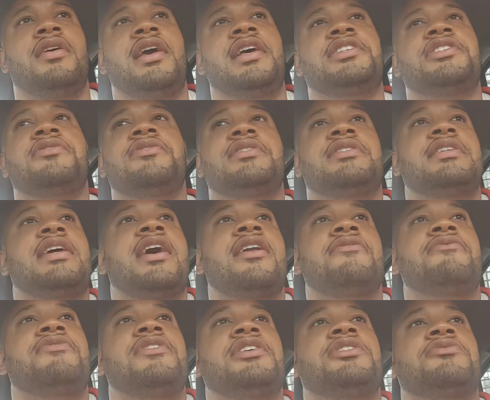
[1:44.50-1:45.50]
And so it's not
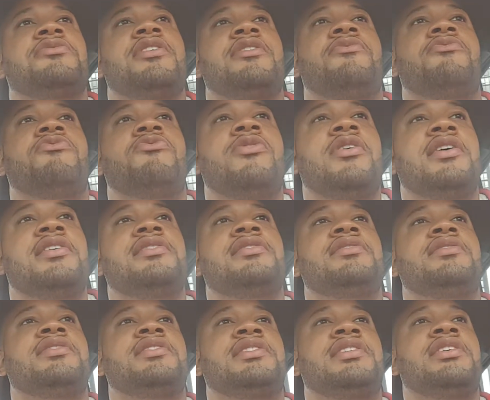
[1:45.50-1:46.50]
a victory if
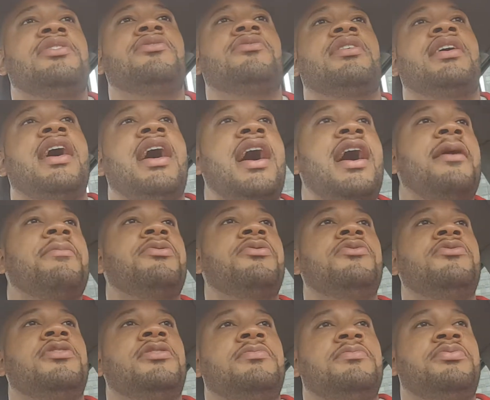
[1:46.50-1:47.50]
one single cop
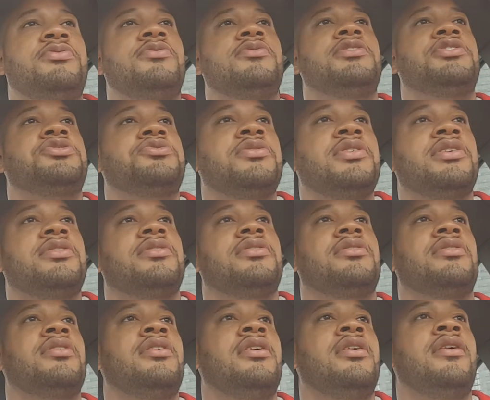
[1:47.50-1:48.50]
who pulled the
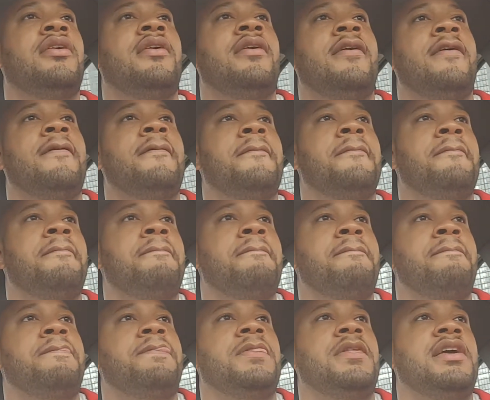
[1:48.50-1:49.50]
trigger
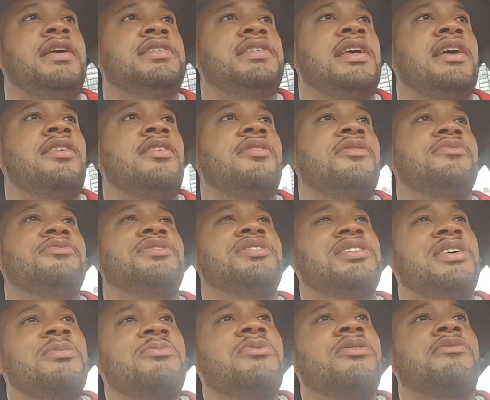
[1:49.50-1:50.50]
is held
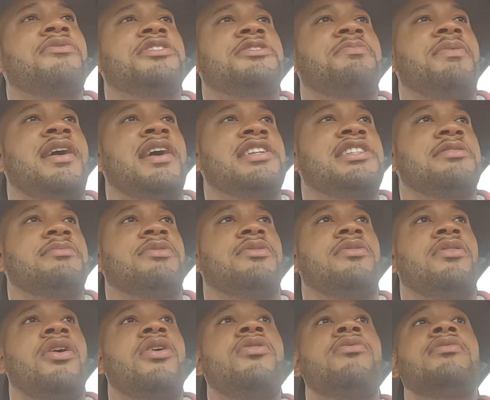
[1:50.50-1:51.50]
somewhat
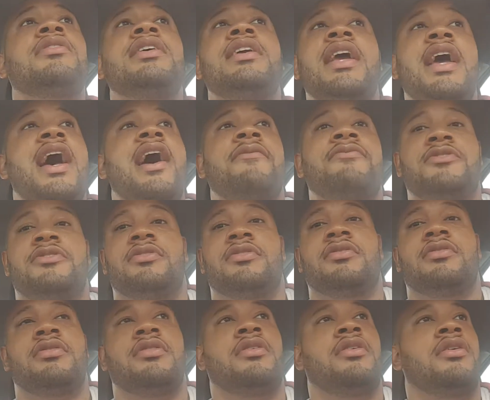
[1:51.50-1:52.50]
responsible only
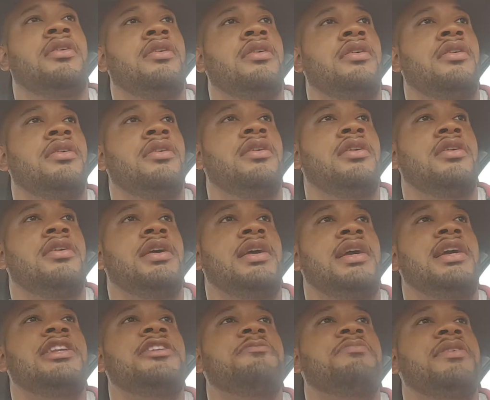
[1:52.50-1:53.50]
after
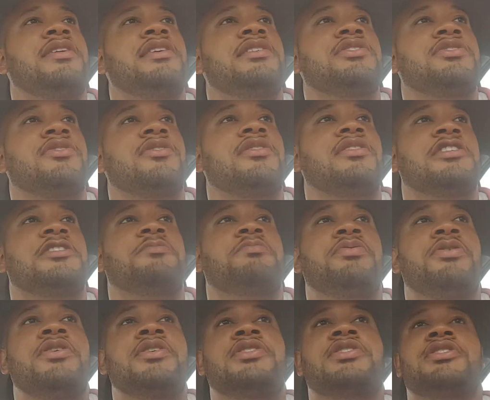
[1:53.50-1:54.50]
independent journalists
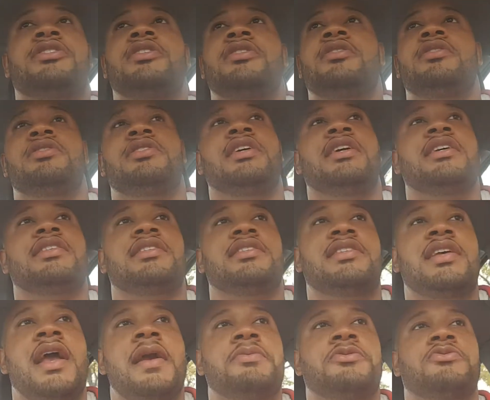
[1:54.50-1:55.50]
pushed to get the
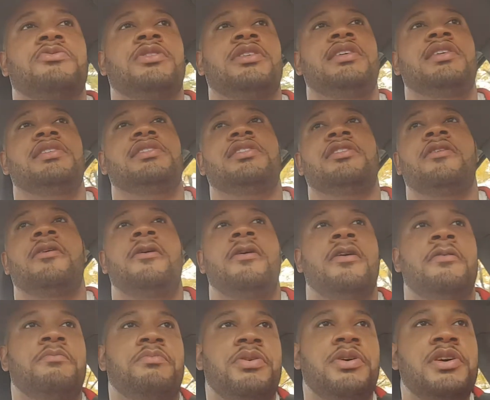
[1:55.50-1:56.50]
tapes released,
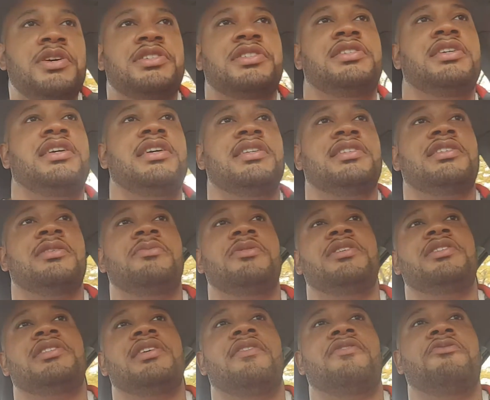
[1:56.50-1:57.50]
pushed to get some of
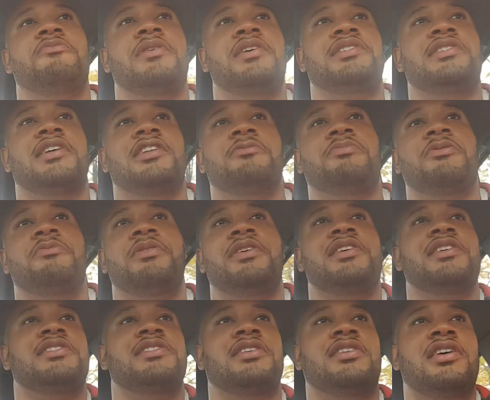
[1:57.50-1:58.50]
this information out there,
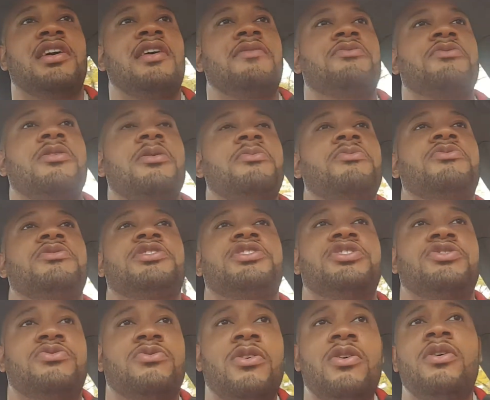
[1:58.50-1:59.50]
because the cover-up was
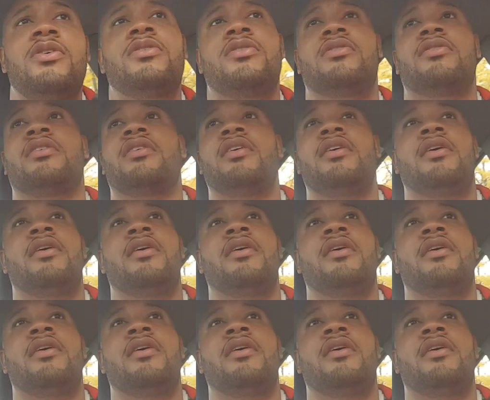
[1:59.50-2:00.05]
strong.